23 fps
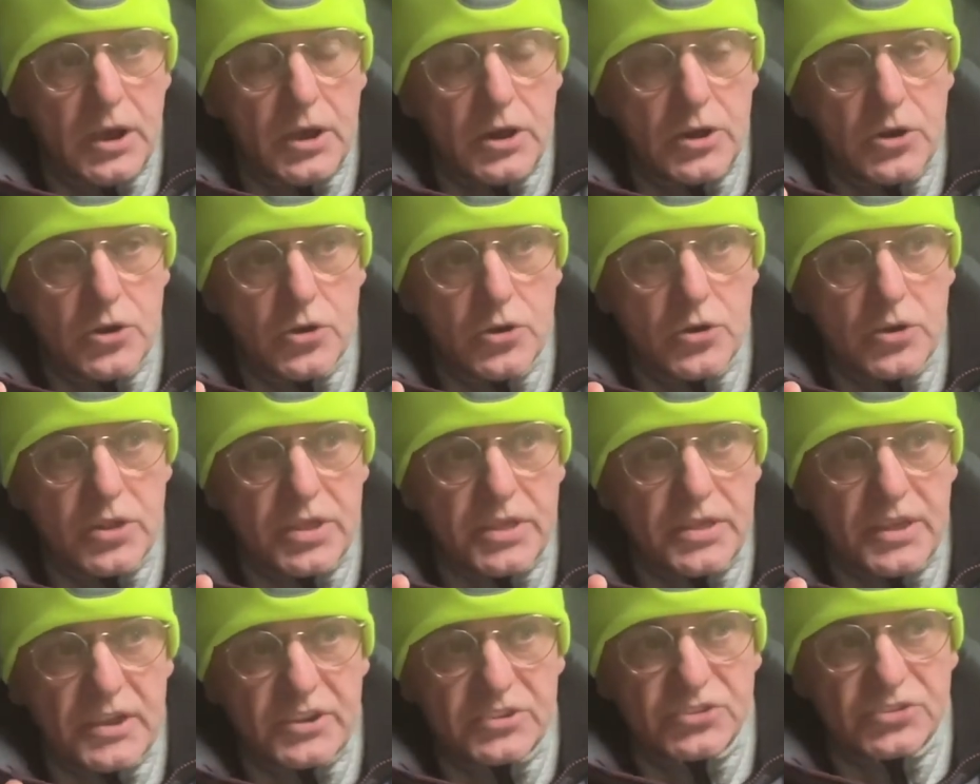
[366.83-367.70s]
Now,
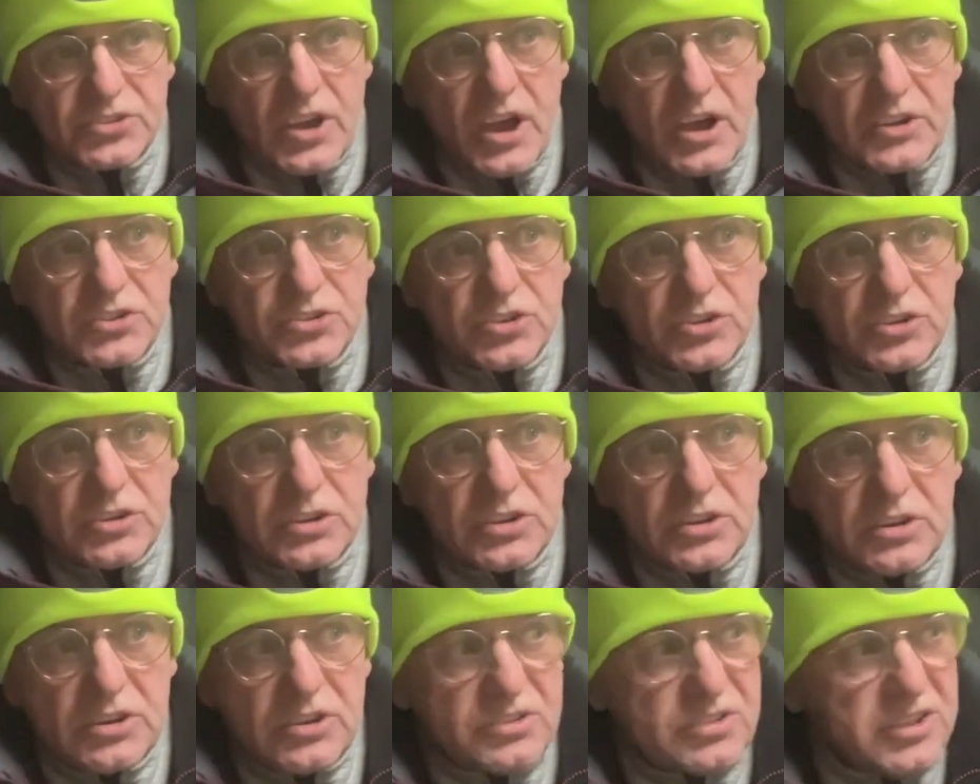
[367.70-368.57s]
this sergeant,
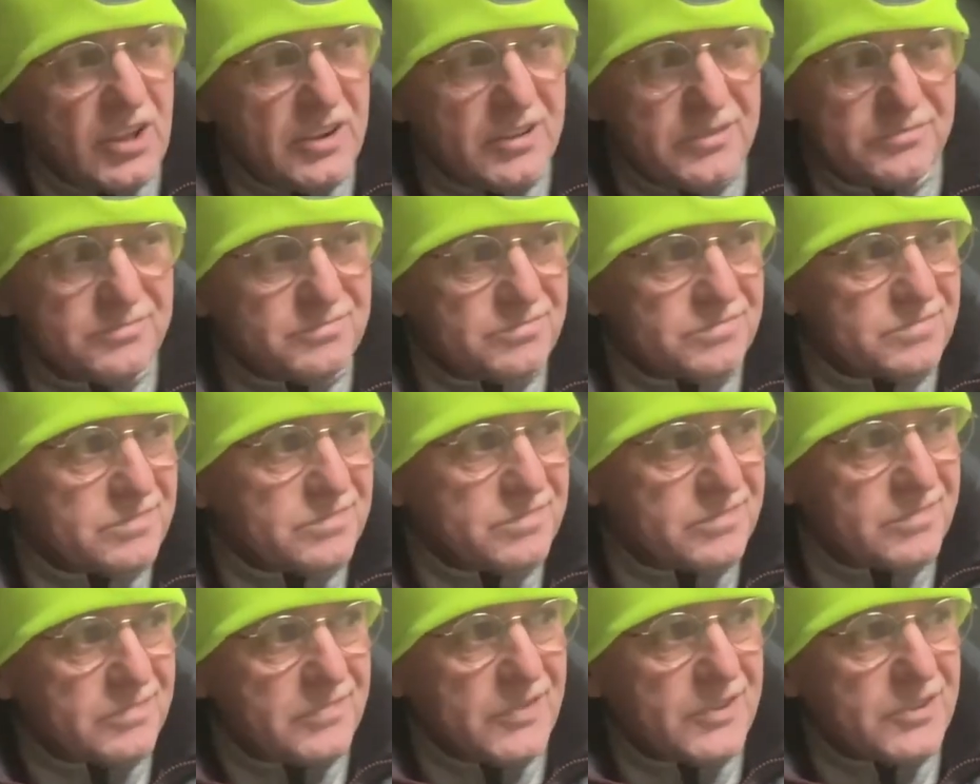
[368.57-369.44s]
he's like
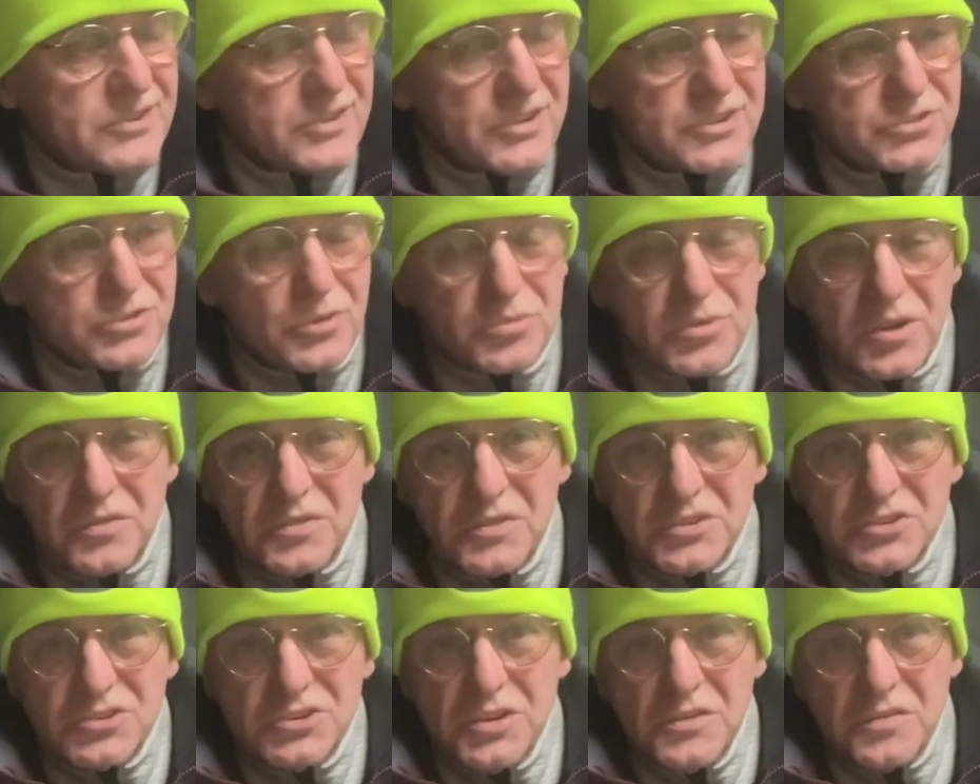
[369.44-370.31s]
somebody for
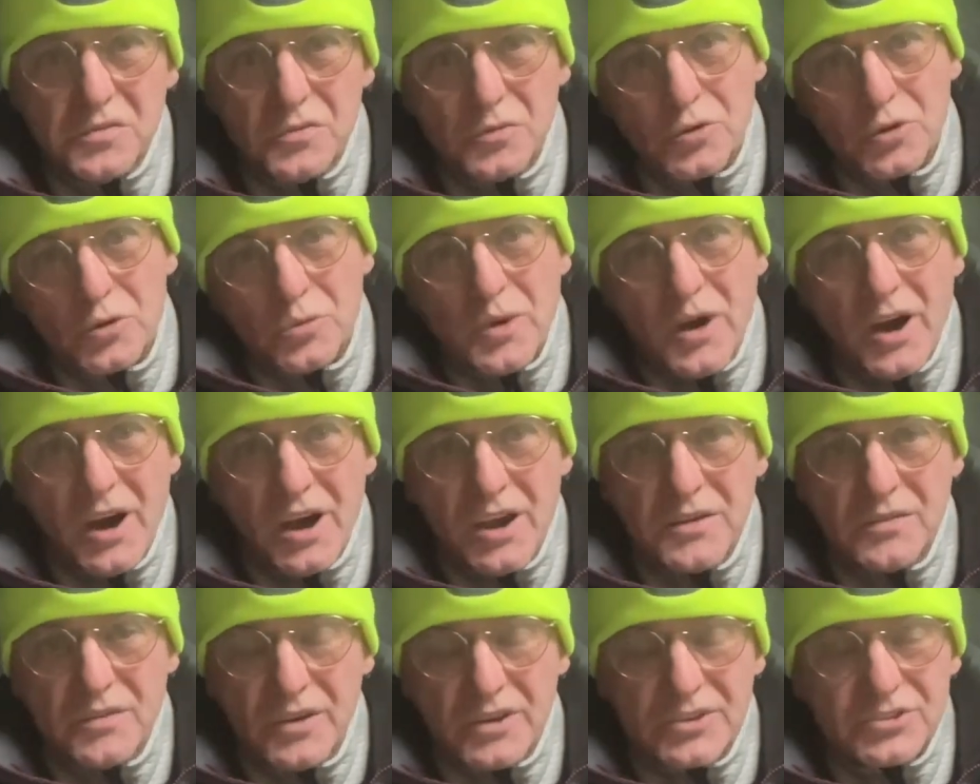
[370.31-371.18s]
G4 with
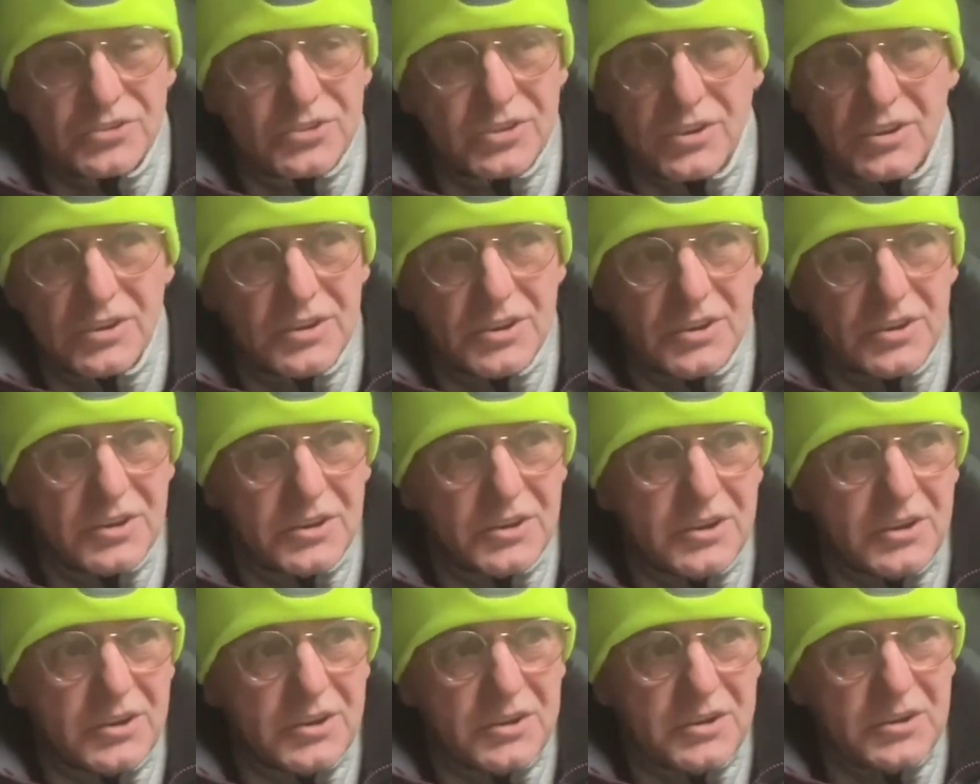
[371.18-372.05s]
high vis.
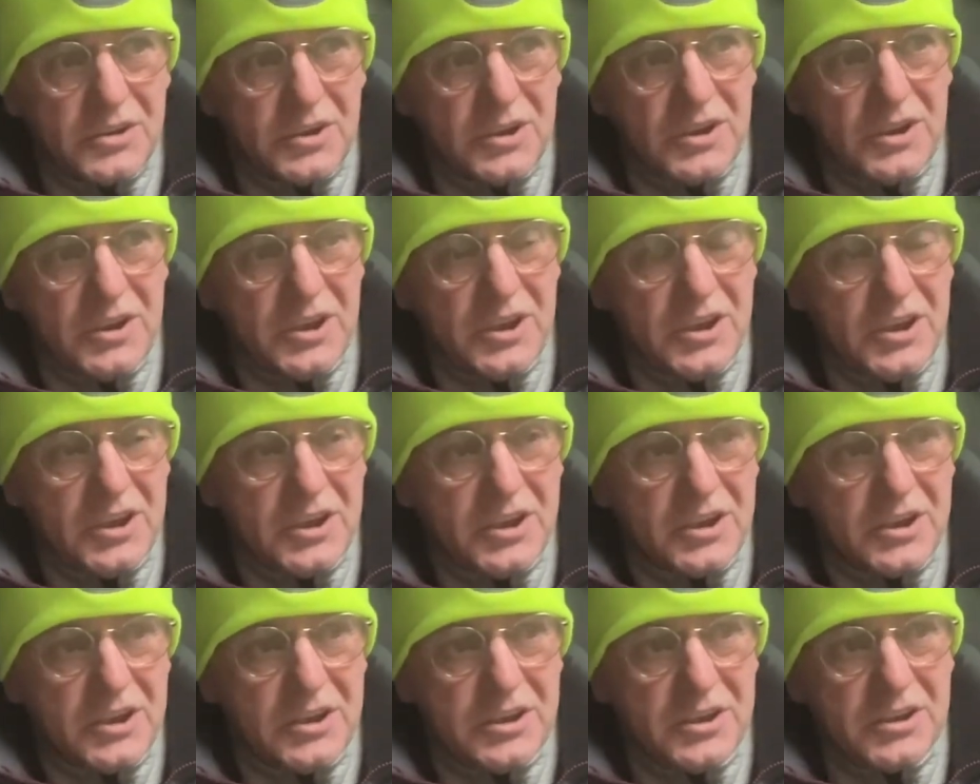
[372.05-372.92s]

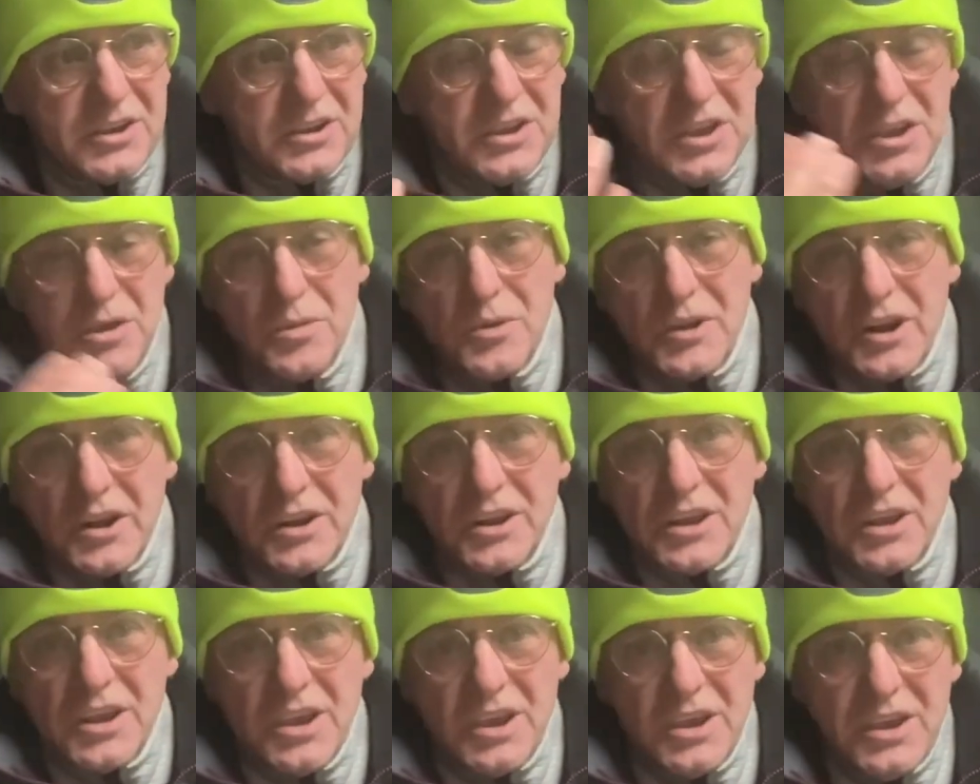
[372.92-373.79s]
He went in
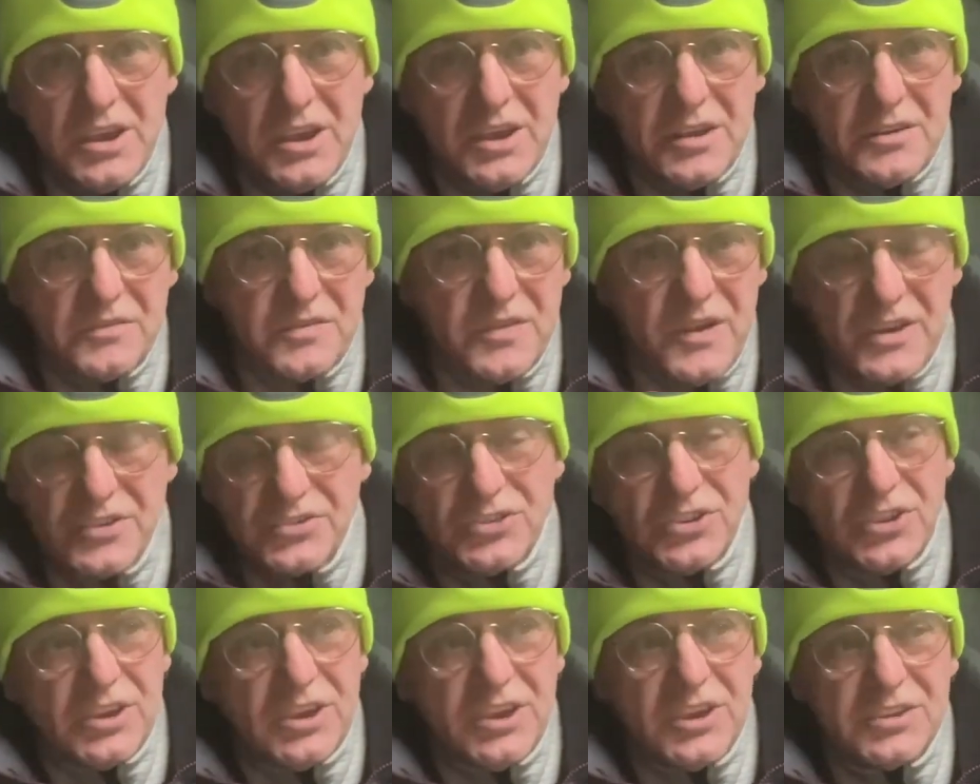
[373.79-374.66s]
to
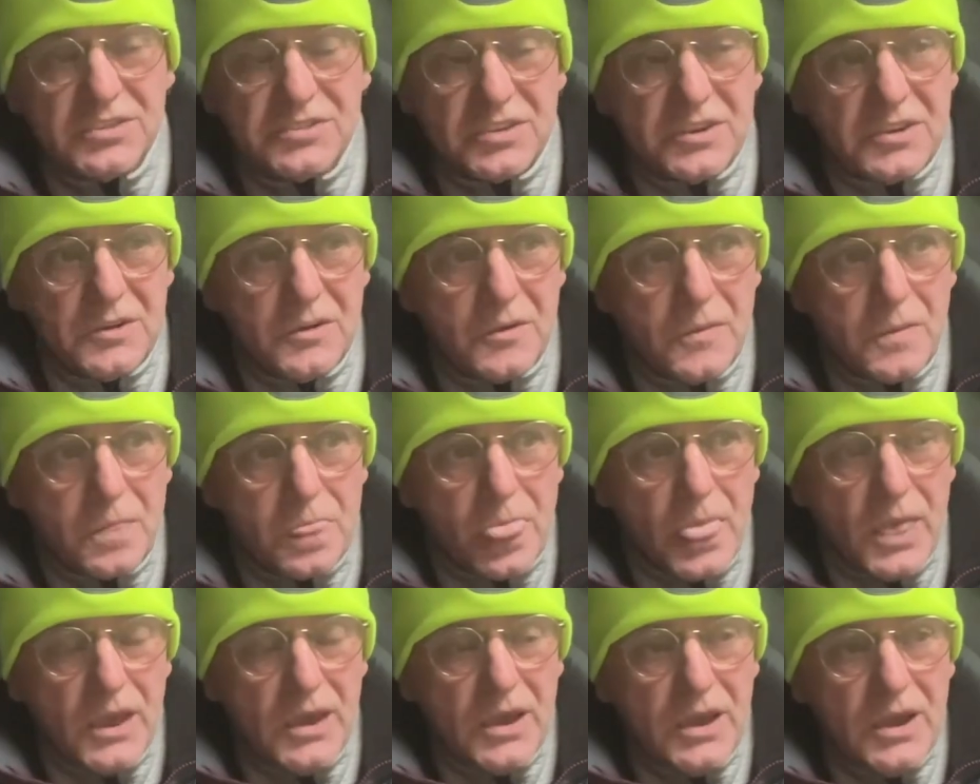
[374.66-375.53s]
investigate it,
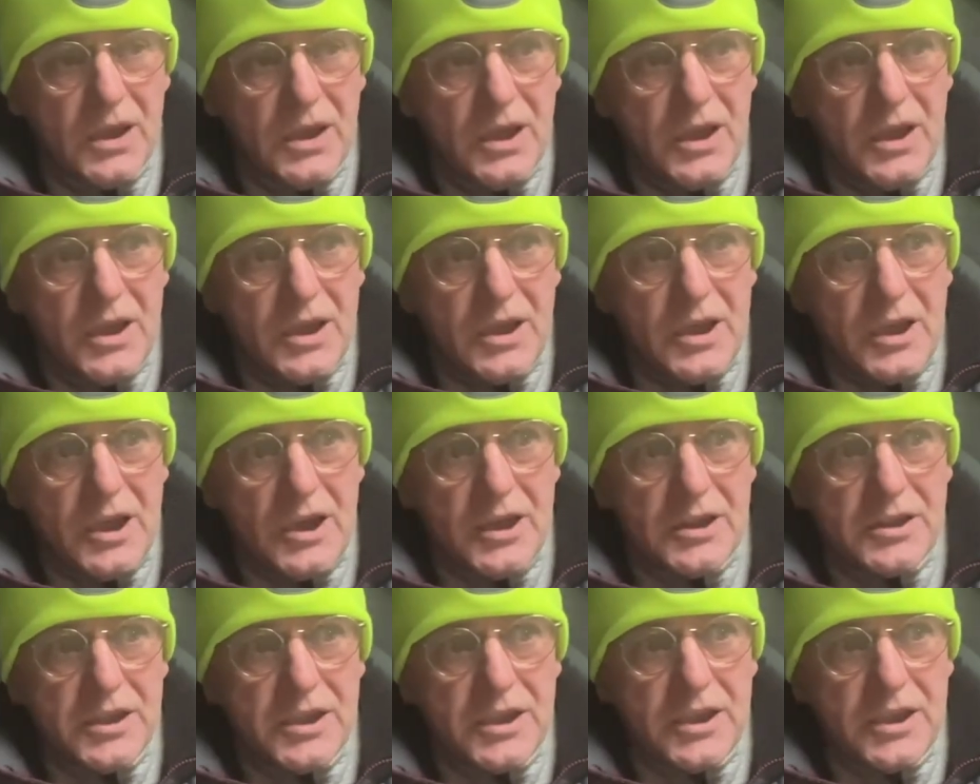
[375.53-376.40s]
and